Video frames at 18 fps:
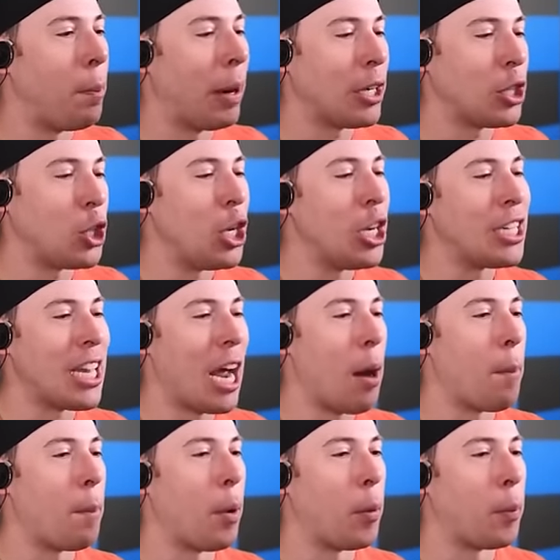butt cheeks
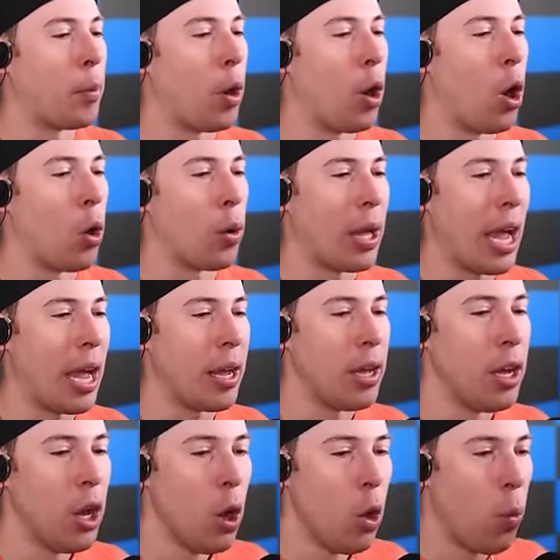out purple? Okay.
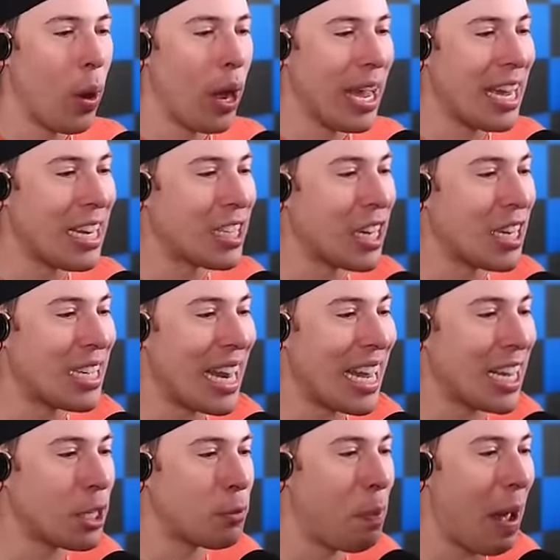Wait, he's going to
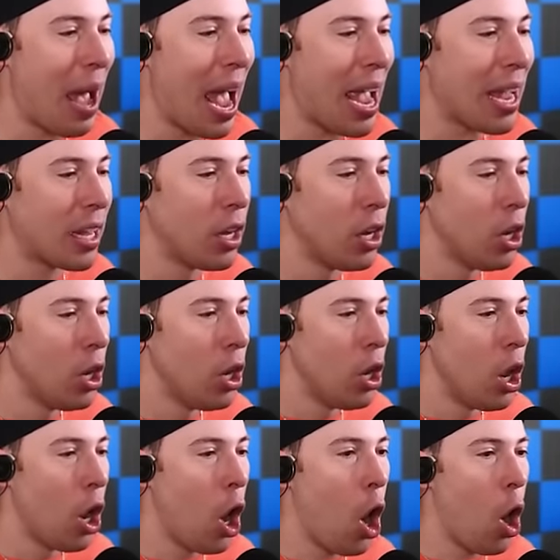take his bag.
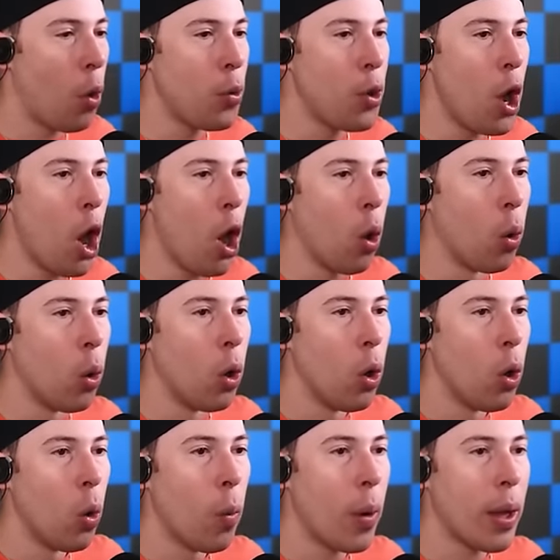Oh
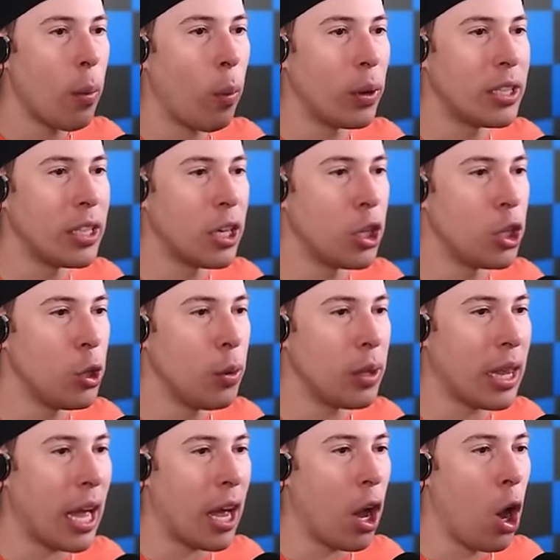no. Wait, what's he going to do
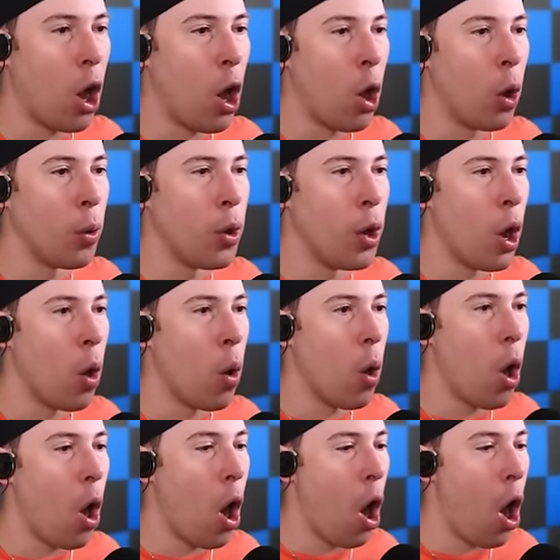with that? Oh no.
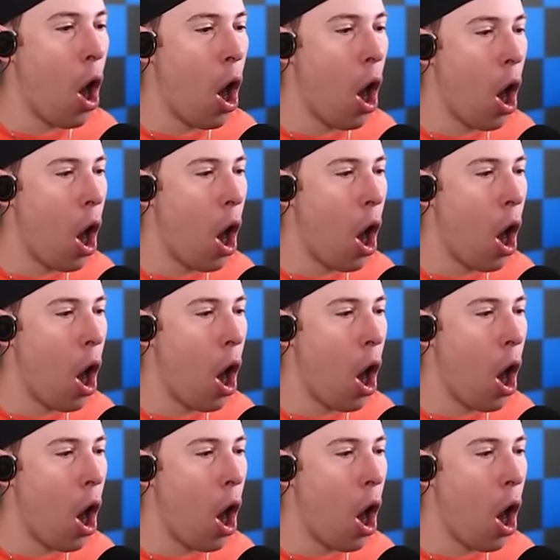Oh.